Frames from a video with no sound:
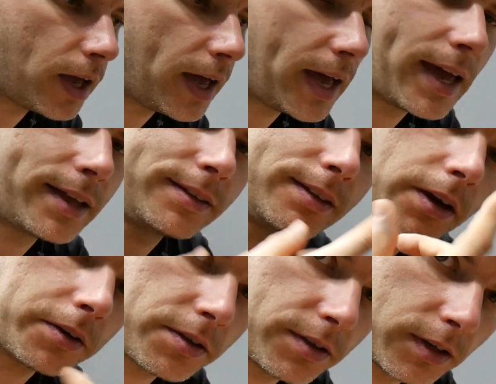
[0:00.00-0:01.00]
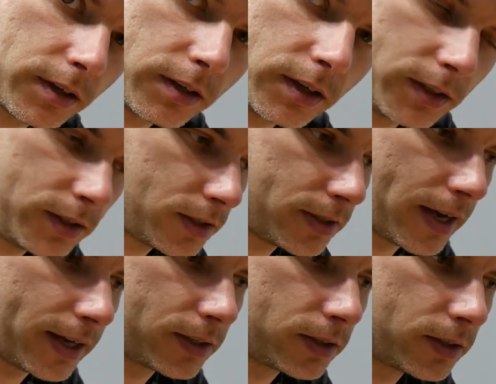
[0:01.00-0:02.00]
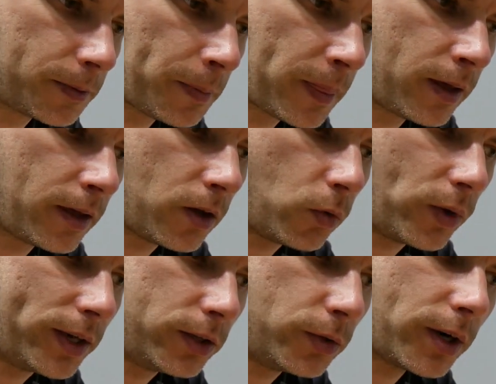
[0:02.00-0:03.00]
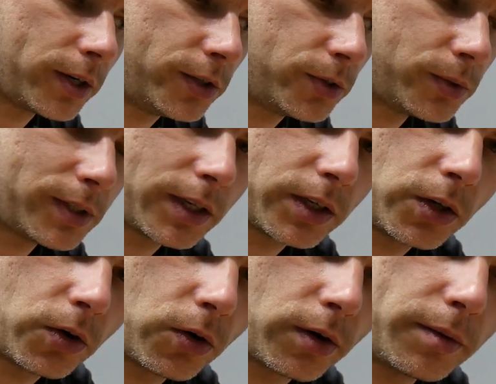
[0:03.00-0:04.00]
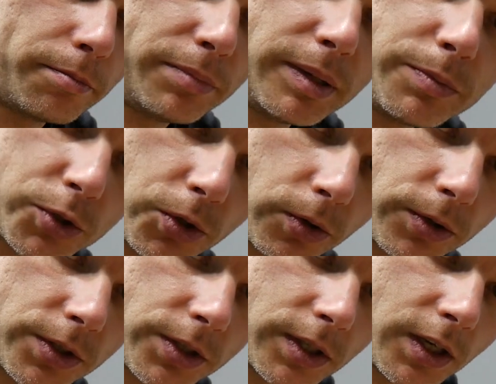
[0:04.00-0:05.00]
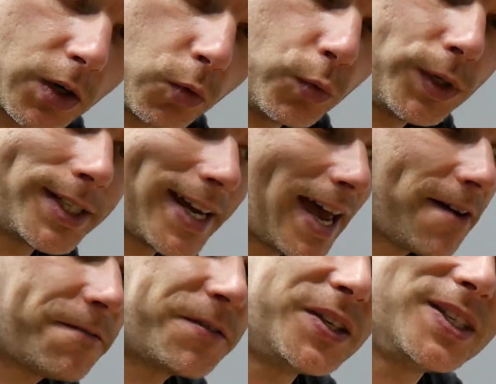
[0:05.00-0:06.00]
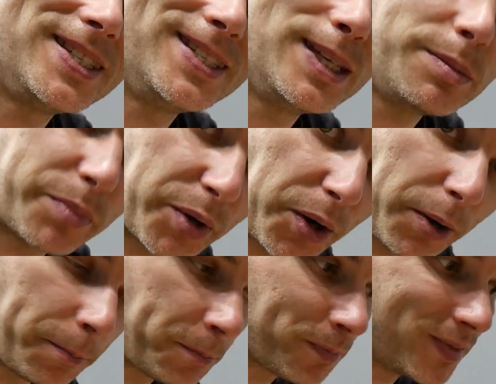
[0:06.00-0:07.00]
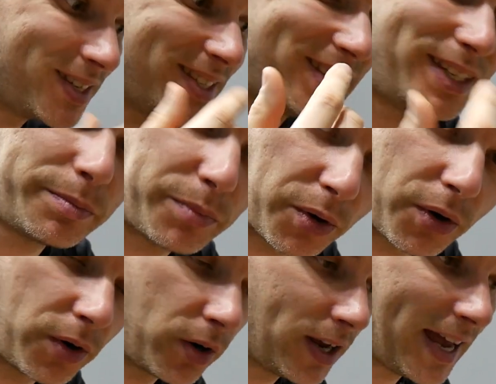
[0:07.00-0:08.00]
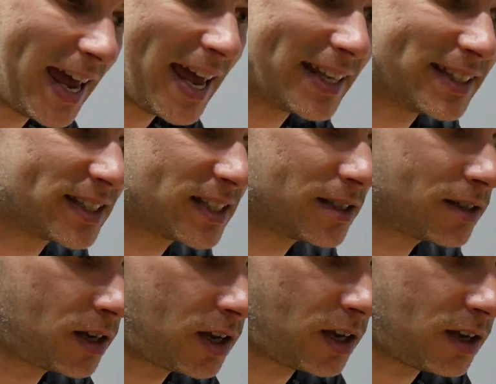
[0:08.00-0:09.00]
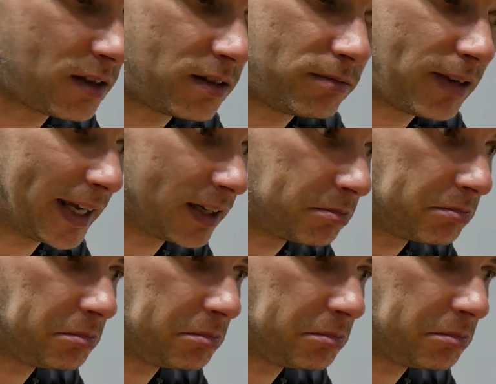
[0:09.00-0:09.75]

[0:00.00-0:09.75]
And the other thing is that when you are using your bib shorts, which have the zipper ends like